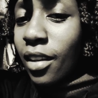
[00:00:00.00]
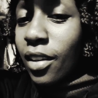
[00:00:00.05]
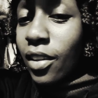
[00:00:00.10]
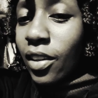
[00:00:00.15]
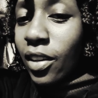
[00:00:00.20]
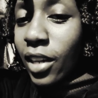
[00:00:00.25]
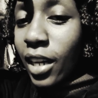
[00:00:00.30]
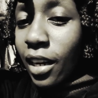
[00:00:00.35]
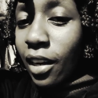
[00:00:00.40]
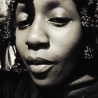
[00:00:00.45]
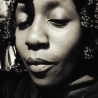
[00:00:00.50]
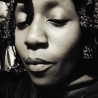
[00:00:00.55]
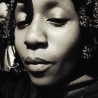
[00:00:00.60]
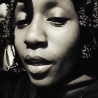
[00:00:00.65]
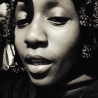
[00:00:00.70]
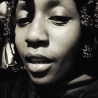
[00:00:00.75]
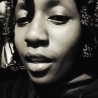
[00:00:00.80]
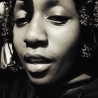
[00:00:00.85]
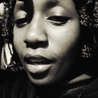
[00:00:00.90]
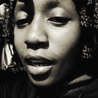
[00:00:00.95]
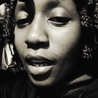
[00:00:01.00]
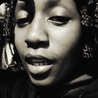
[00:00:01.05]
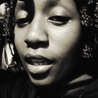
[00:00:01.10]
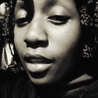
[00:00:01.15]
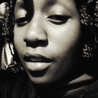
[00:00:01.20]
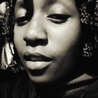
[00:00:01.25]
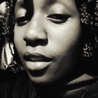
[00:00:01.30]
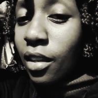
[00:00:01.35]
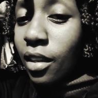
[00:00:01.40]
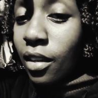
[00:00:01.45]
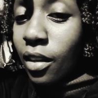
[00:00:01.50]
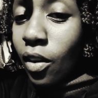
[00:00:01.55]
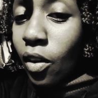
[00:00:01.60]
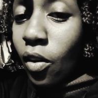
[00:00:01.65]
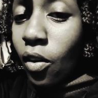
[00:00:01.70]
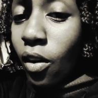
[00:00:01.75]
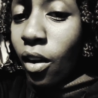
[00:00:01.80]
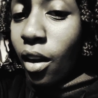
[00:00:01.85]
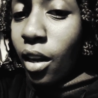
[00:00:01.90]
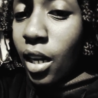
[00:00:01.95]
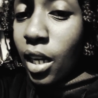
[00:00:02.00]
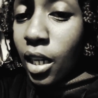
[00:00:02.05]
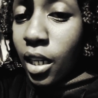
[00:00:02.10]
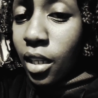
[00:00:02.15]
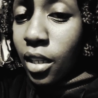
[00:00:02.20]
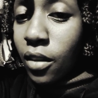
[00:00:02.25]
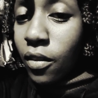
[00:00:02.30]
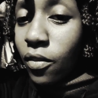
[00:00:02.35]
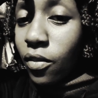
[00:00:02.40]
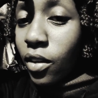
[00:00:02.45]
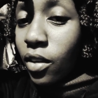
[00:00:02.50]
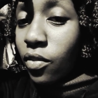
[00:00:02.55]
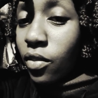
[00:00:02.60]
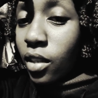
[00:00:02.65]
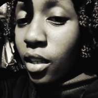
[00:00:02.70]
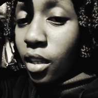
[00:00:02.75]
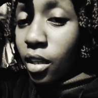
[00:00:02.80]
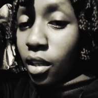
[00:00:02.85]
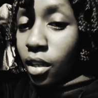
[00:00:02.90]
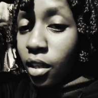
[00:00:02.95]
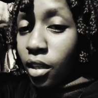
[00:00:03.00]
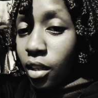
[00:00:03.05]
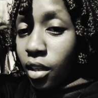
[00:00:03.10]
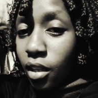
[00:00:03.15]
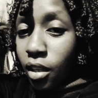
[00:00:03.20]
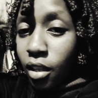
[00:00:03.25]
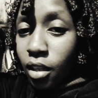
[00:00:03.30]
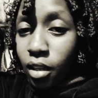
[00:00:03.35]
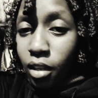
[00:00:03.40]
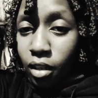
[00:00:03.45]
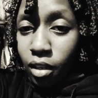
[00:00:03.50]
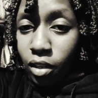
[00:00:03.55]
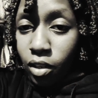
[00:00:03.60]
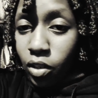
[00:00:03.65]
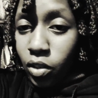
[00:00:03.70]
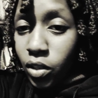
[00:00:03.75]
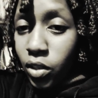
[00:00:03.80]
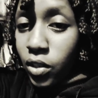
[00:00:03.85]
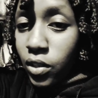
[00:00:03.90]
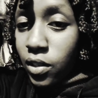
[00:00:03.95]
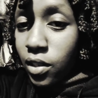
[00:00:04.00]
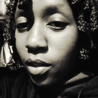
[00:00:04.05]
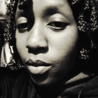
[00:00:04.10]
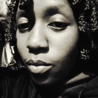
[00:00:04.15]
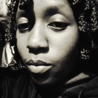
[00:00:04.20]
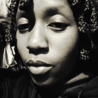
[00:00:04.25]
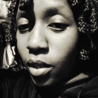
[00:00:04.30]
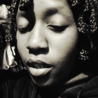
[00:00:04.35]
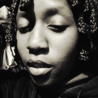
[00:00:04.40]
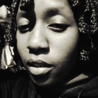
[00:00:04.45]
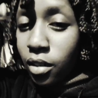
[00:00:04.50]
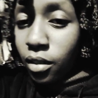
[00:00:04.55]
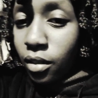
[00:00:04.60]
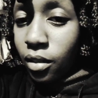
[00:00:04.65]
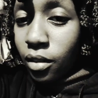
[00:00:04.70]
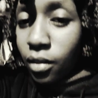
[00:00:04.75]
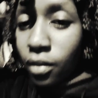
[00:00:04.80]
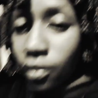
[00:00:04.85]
You know what I mean? Like only 5k. Do you know someone?